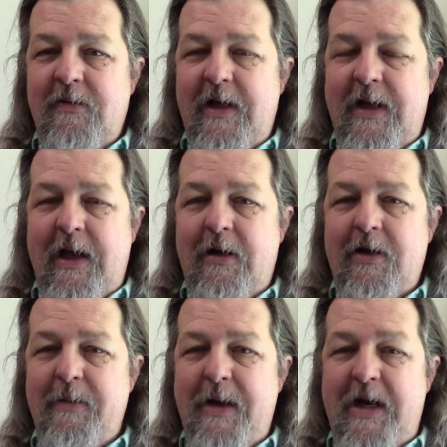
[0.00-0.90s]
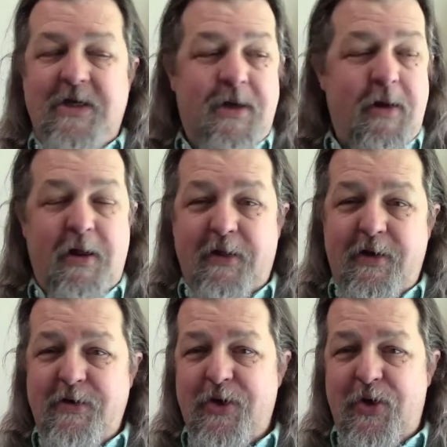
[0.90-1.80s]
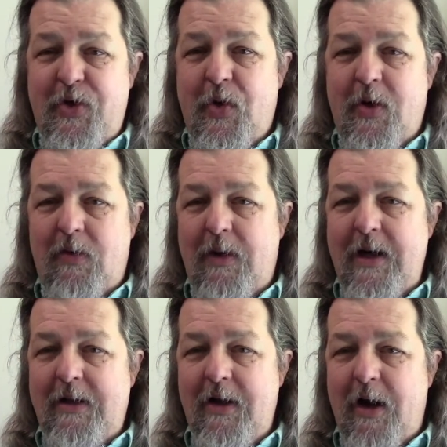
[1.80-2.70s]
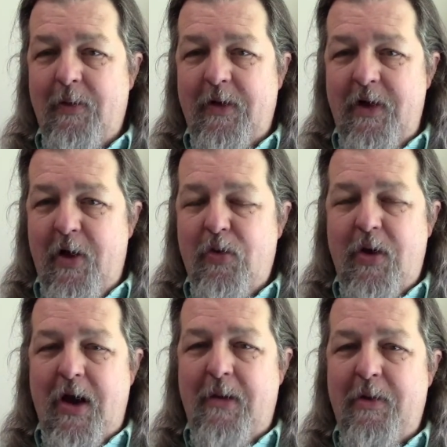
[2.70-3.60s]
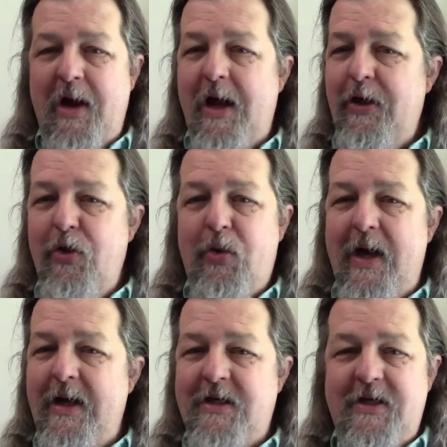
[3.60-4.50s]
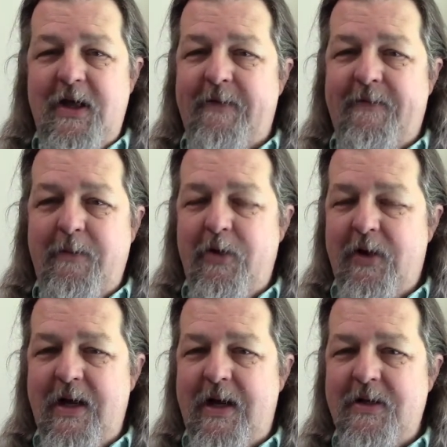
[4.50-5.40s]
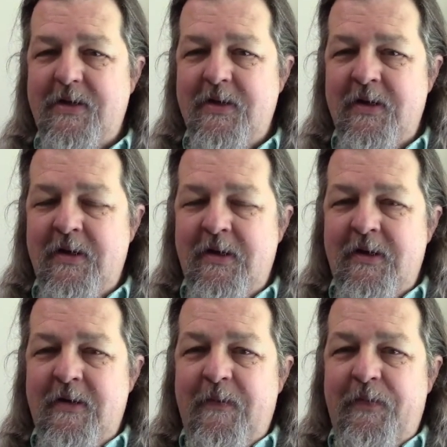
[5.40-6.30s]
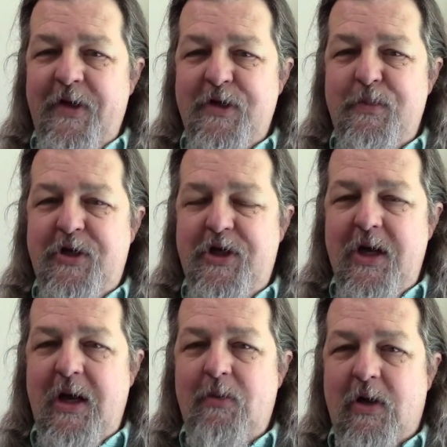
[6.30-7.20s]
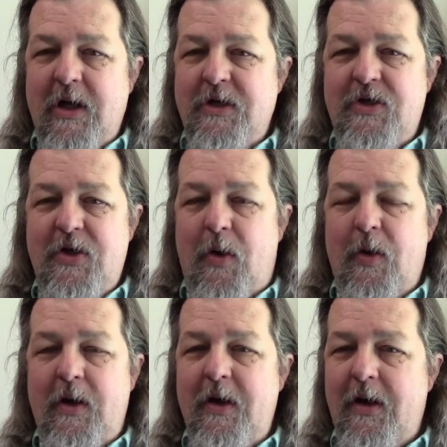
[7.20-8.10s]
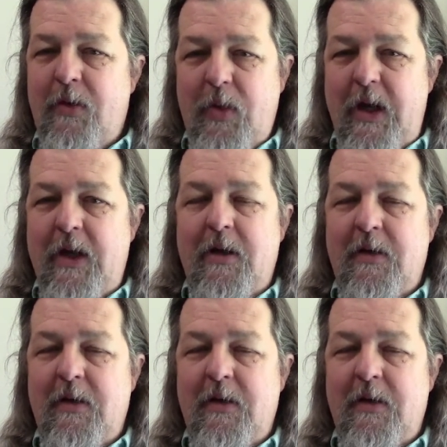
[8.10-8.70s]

And they looked at me and I said, there's a door right there with no camera and you can't see it from your desk. This machine will get stolen in a week.